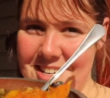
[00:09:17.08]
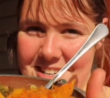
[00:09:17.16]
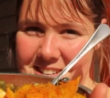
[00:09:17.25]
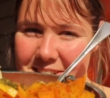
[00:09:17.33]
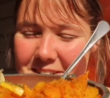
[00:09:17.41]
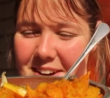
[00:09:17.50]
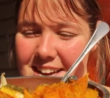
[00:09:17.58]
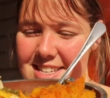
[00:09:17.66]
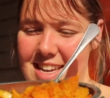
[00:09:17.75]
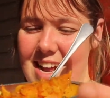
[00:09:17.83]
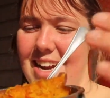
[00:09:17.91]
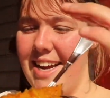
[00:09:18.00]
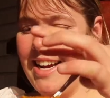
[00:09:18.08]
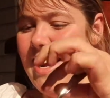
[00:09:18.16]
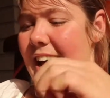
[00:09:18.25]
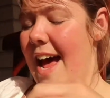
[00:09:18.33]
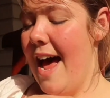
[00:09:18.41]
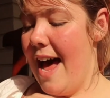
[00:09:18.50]
so my salad,
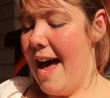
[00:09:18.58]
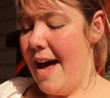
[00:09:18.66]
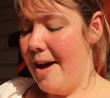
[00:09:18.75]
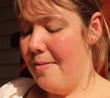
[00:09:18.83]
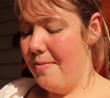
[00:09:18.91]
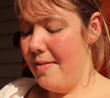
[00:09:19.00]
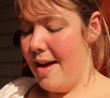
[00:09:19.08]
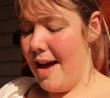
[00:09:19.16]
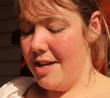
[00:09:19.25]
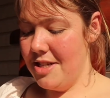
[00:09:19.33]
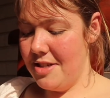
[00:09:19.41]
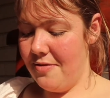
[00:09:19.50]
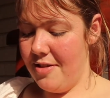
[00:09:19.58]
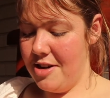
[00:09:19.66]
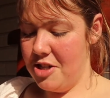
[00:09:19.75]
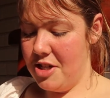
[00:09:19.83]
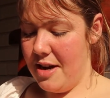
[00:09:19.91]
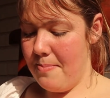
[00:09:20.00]
I just
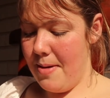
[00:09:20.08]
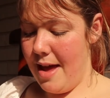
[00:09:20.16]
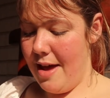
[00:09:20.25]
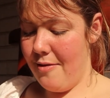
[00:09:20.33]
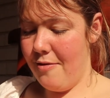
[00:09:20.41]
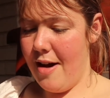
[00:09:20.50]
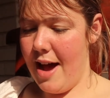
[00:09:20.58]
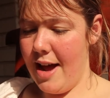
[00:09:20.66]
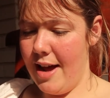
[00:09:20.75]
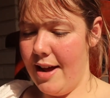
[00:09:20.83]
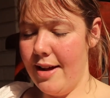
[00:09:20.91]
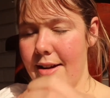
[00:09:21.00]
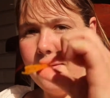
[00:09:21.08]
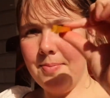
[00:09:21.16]
finished up air frying